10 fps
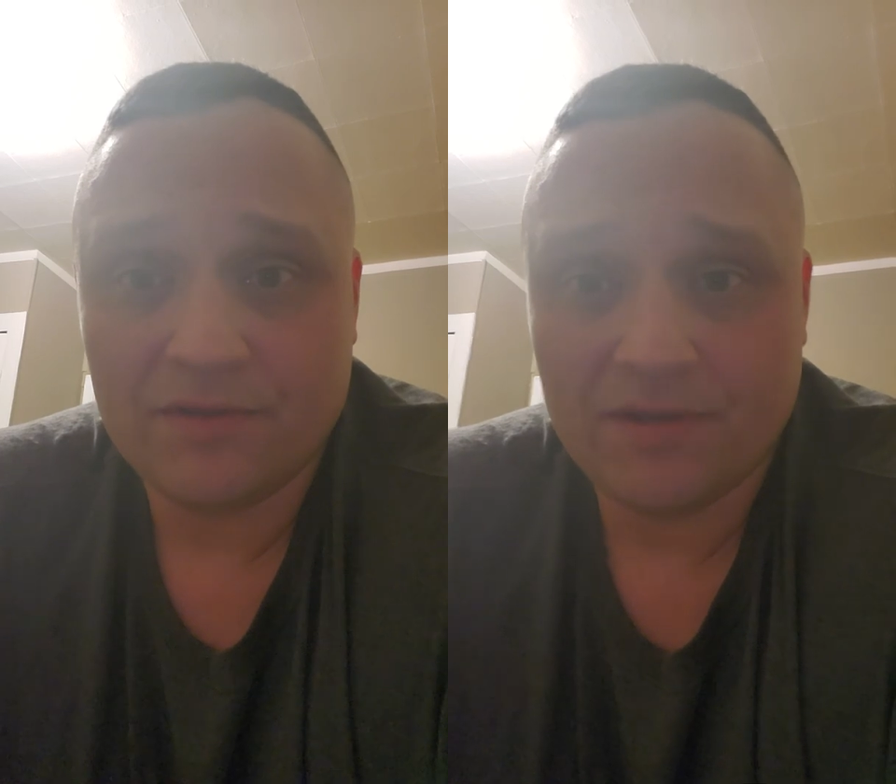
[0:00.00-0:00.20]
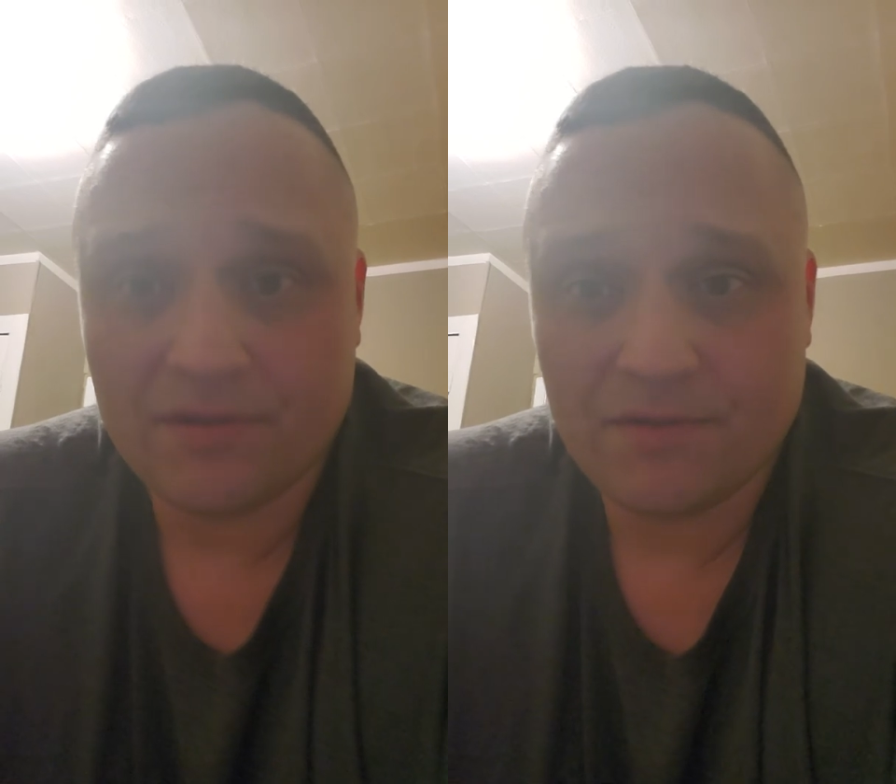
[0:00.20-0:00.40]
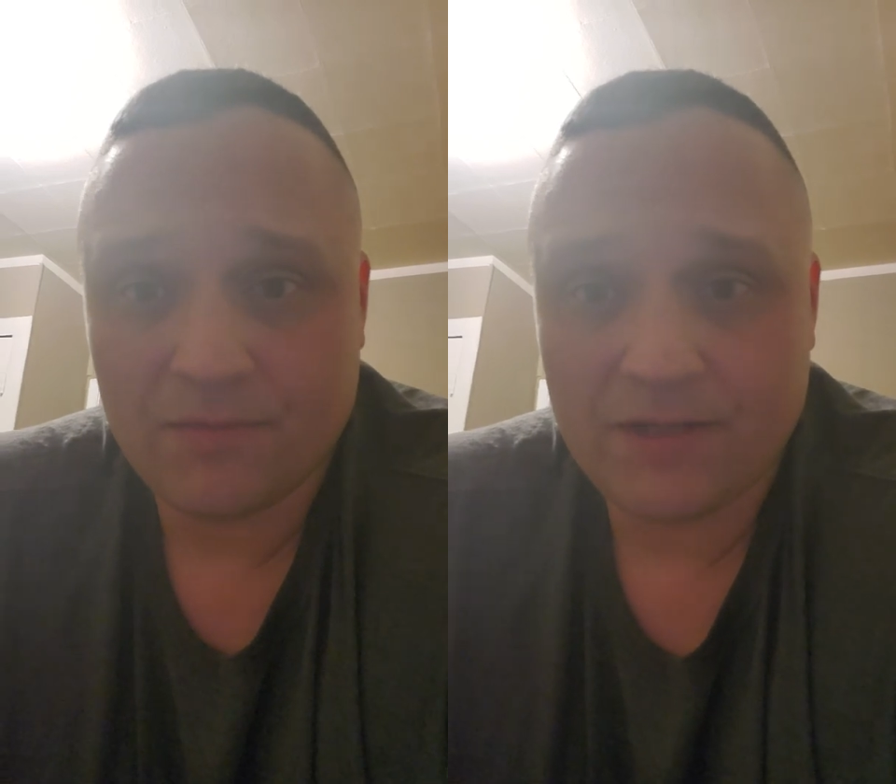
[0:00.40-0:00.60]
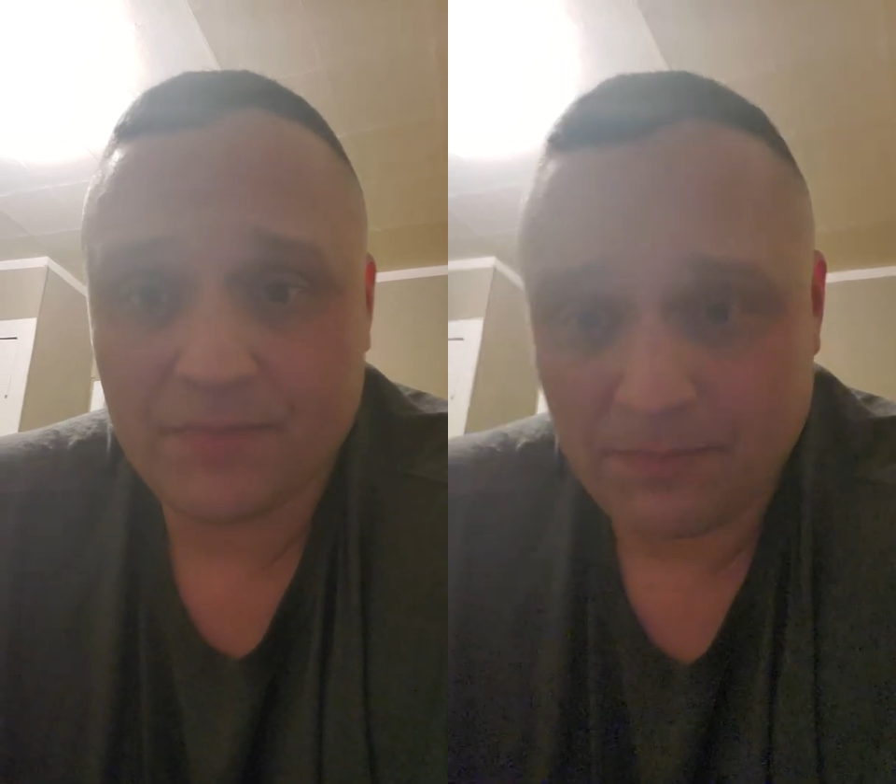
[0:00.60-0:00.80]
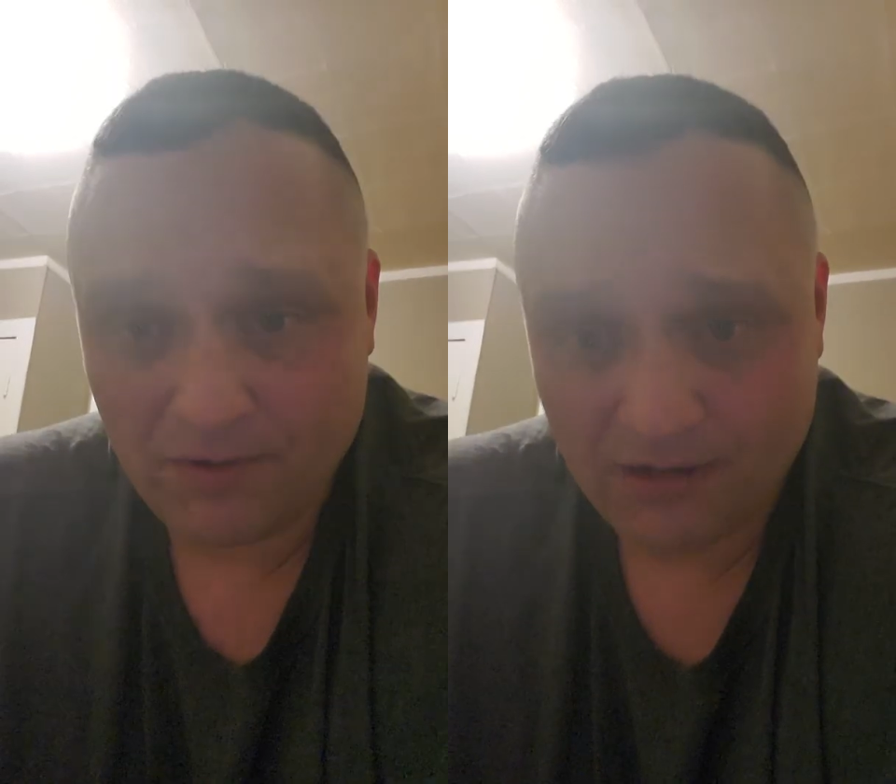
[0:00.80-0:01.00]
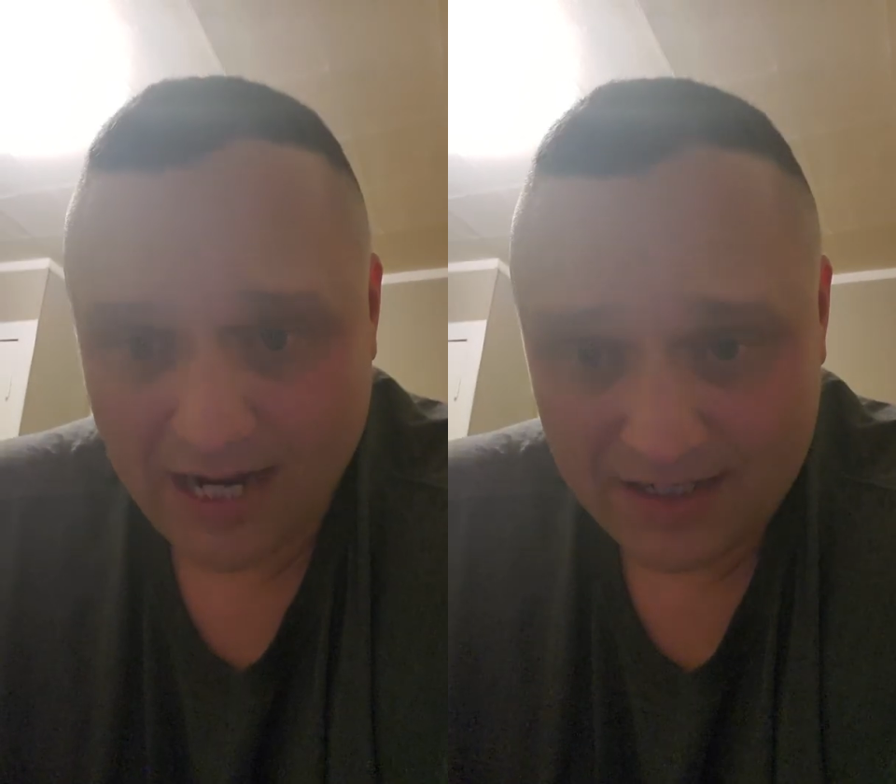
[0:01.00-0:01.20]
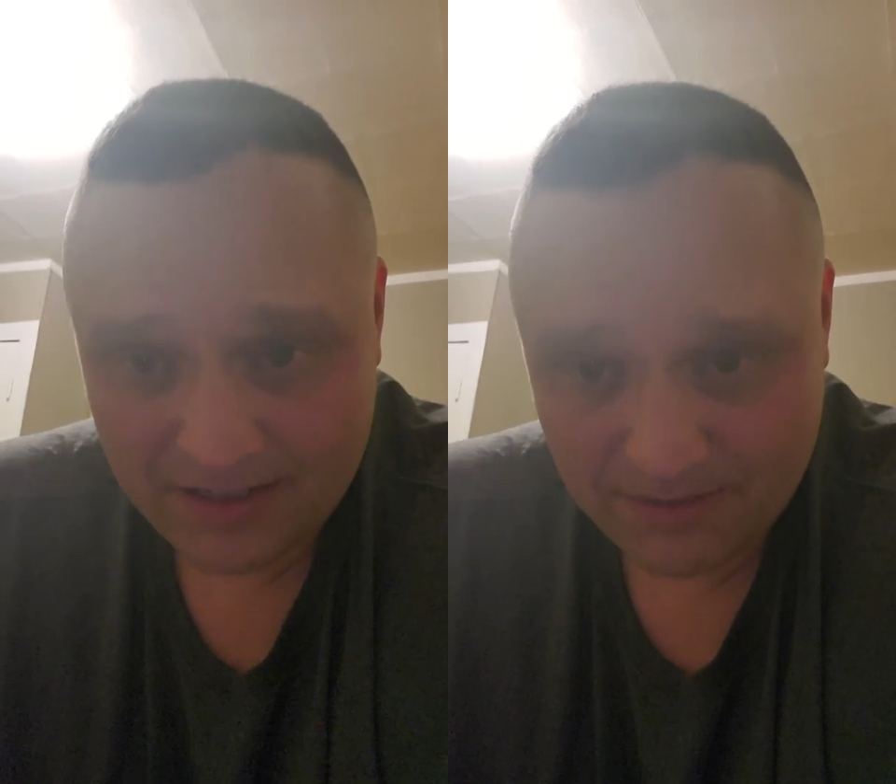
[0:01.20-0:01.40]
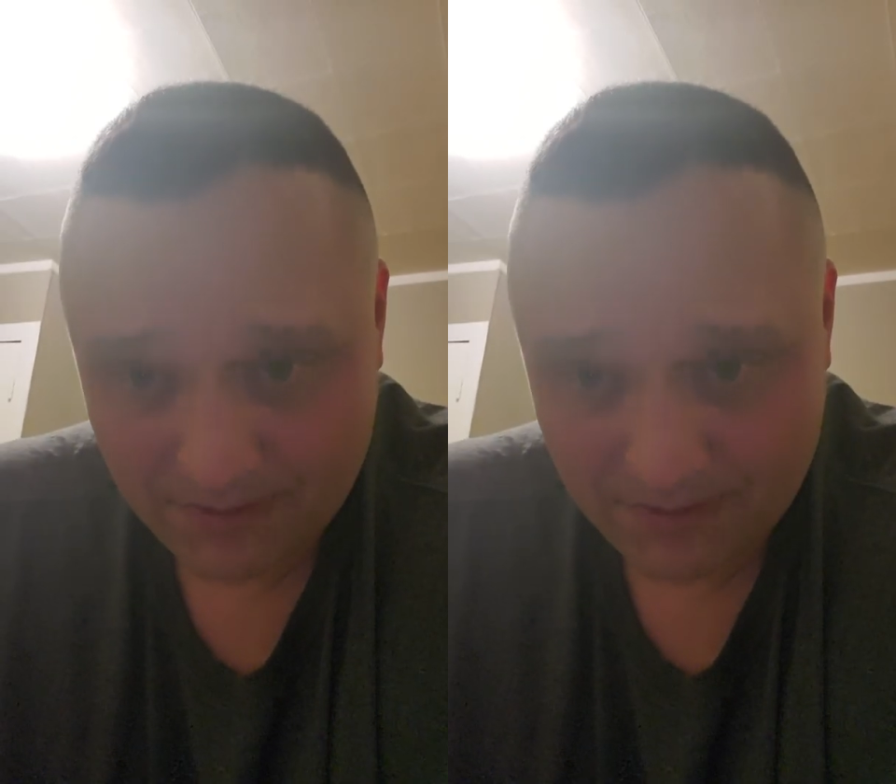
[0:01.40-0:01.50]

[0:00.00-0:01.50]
The way people are acting.